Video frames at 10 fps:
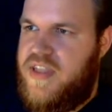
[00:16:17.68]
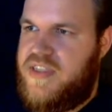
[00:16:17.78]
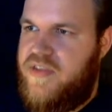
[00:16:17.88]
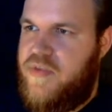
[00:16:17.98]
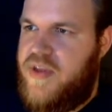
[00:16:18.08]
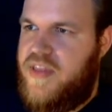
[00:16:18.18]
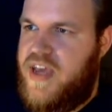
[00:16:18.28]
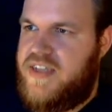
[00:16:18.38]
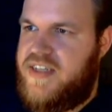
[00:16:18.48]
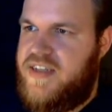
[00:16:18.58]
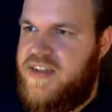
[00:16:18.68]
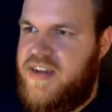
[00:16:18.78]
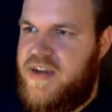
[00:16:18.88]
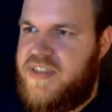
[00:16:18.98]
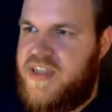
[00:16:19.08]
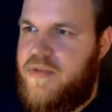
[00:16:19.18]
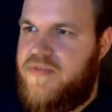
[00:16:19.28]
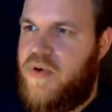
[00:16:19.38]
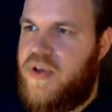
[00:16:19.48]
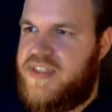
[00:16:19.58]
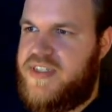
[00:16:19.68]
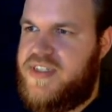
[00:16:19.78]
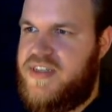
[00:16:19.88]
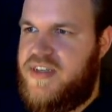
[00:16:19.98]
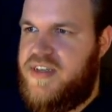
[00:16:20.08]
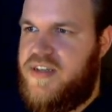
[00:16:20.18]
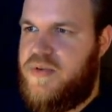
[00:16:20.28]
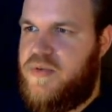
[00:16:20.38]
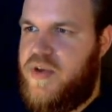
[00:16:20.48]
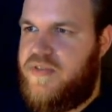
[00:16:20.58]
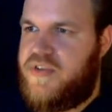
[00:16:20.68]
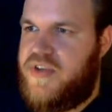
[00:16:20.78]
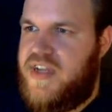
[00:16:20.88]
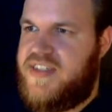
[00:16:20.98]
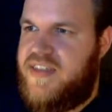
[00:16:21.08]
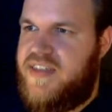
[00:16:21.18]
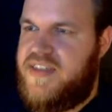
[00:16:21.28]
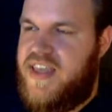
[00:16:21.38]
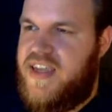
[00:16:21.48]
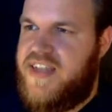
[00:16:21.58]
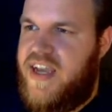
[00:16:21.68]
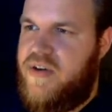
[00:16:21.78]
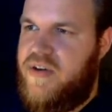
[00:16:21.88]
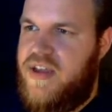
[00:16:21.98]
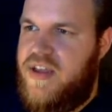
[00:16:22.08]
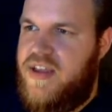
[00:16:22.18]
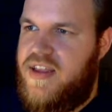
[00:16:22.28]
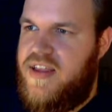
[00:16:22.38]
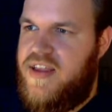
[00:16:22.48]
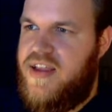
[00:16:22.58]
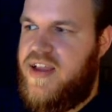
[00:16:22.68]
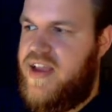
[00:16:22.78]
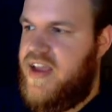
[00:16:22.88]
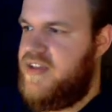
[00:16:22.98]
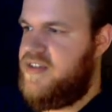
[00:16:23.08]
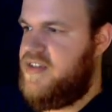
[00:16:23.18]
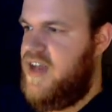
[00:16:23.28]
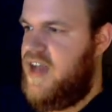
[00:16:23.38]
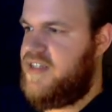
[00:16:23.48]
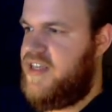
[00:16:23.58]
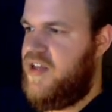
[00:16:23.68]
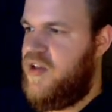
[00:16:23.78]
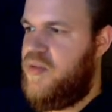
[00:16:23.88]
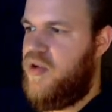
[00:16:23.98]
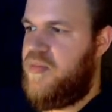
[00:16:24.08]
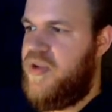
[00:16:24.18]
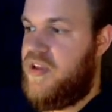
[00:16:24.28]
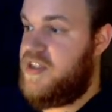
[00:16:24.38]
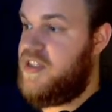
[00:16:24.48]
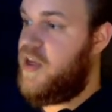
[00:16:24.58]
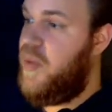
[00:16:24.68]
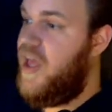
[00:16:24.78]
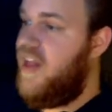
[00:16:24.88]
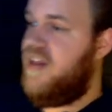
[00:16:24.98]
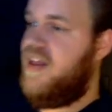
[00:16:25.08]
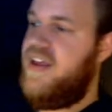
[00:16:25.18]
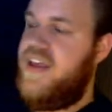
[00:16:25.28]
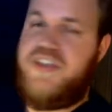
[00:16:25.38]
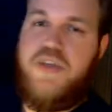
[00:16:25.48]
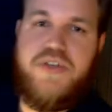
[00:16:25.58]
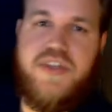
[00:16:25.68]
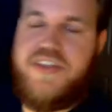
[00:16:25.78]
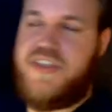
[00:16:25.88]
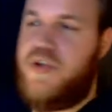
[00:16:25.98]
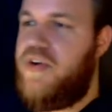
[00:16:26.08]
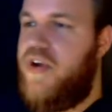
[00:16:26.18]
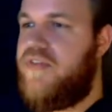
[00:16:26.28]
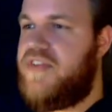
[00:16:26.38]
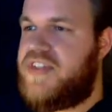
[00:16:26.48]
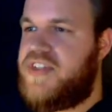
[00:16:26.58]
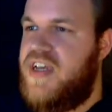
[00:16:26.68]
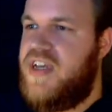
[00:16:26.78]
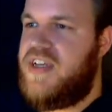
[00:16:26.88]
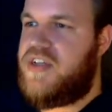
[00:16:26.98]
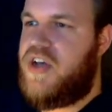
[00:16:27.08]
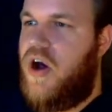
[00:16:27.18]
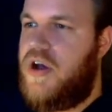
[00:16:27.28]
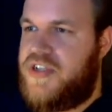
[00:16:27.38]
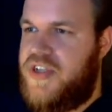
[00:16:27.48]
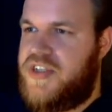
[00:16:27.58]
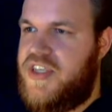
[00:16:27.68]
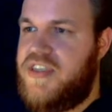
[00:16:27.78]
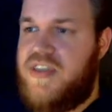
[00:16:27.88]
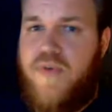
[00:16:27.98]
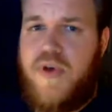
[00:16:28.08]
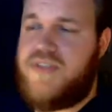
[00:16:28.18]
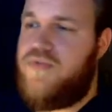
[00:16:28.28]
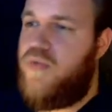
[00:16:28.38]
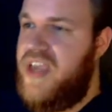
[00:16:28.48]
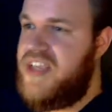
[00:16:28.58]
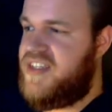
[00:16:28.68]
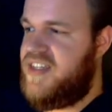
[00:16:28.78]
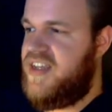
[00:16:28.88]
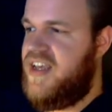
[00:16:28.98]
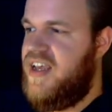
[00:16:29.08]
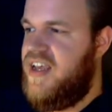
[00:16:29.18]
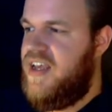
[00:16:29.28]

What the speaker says: That's enough about that. Now it's time to focus. We have to try and set this thing down and not kill poor Bill. Because look at Bill! He's usually so nervous and cautious. He's the voice of reason.